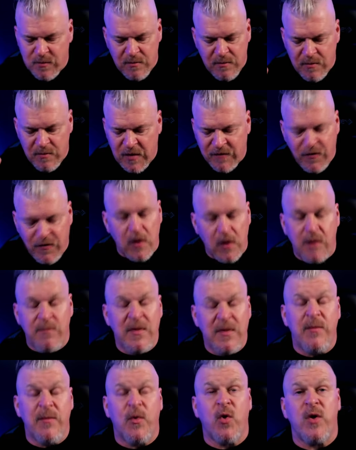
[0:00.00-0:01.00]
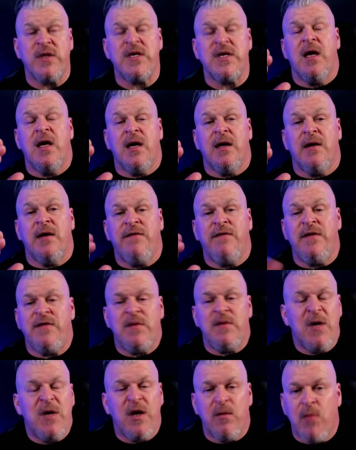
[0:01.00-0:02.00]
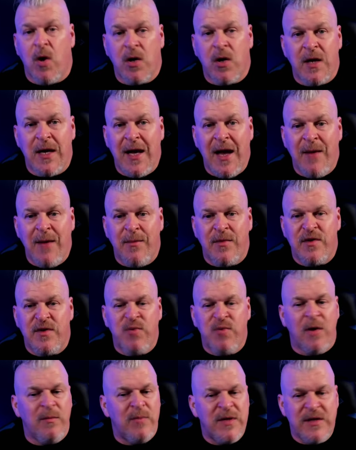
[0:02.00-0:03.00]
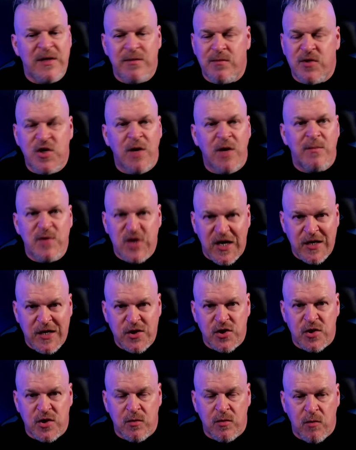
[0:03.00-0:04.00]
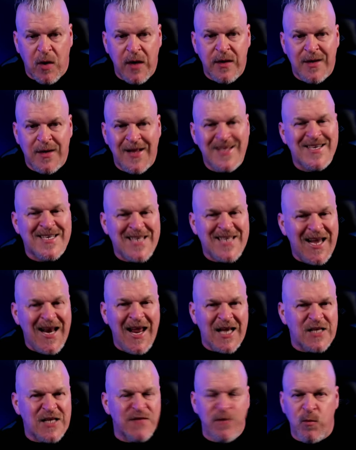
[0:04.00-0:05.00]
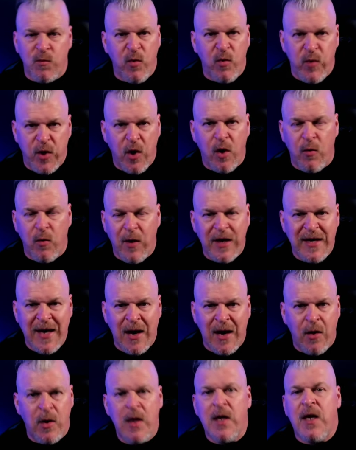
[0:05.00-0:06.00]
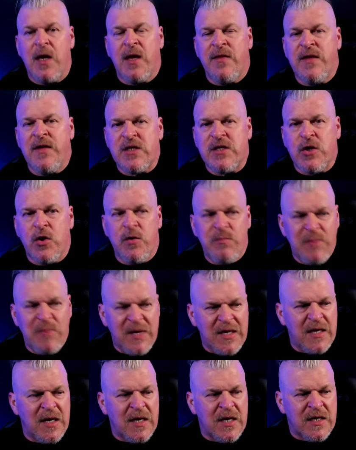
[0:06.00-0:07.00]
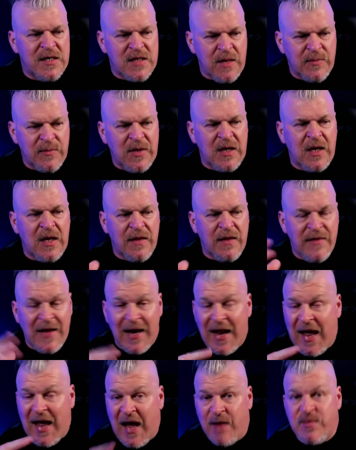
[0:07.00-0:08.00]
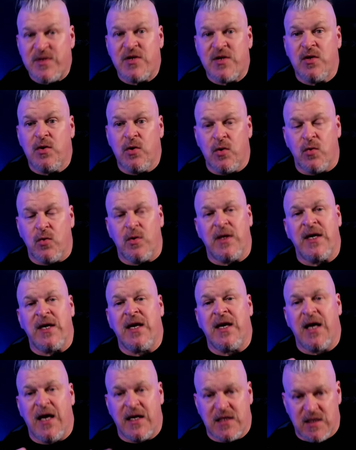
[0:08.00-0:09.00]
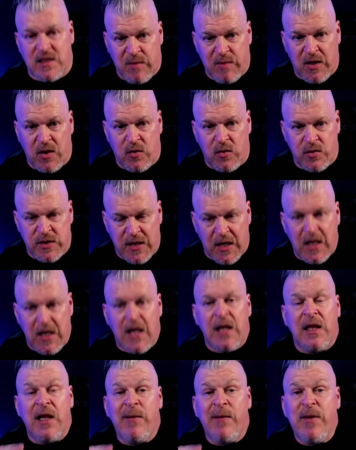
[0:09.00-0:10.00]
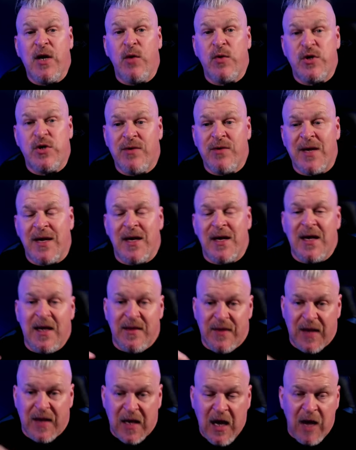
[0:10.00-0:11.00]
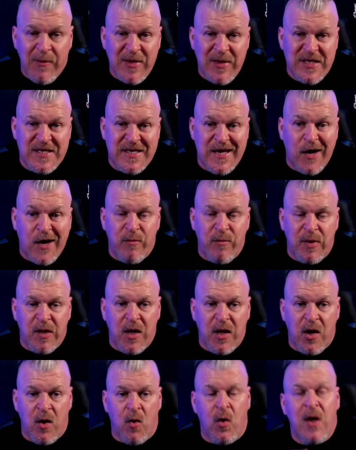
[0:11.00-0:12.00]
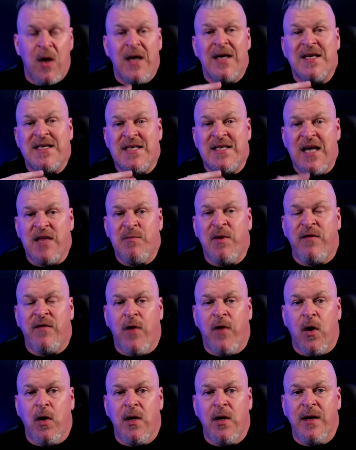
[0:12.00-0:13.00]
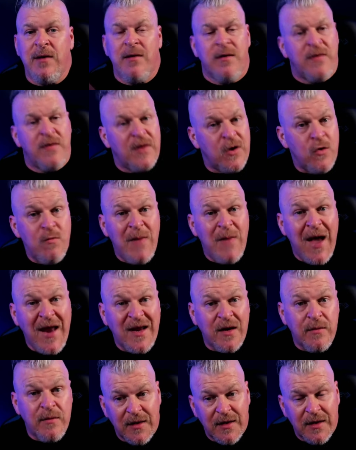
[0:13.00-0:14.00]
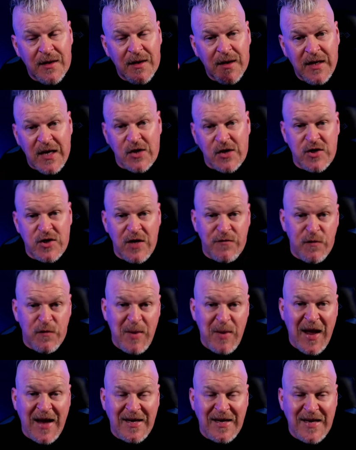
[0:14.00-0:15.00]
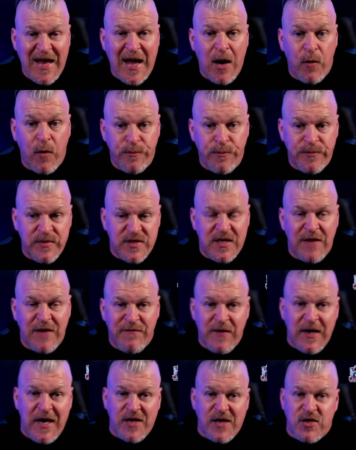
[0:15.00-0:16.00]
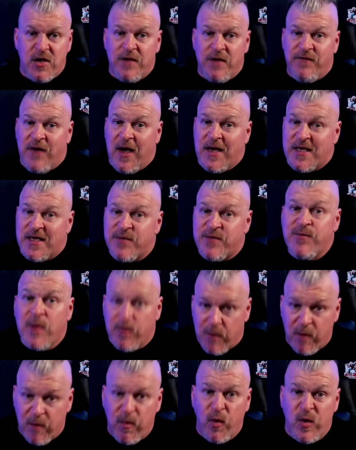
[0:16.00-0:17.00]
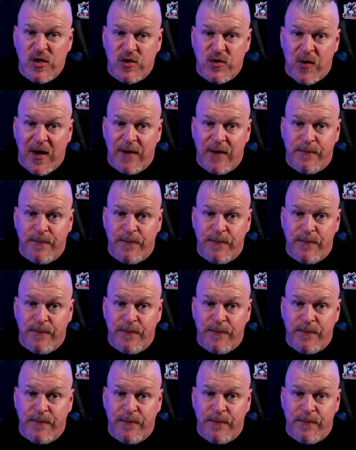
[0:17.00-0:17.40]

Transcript: MacFarlane meme coins. 50 million market cap, probably chump change, right? That's a 10x from where we are right now. This could be something that absolutely explodes. Let me know what you think in the comments down below. Seth MacFarlane, the new meta. Get yourself a bag now. It's not financial advice, but I'm always right.